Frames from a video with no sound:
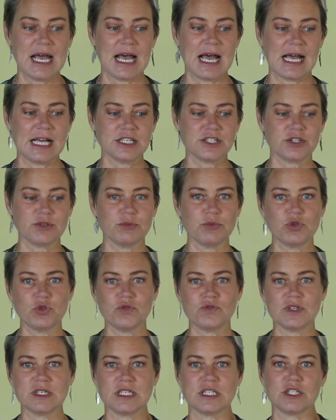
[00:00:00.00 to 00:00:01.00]
and to
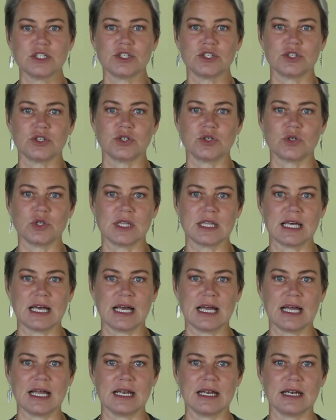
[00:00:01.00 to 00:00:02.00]
move into
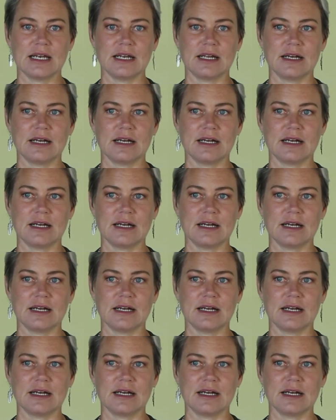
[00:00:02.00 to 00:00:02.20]
that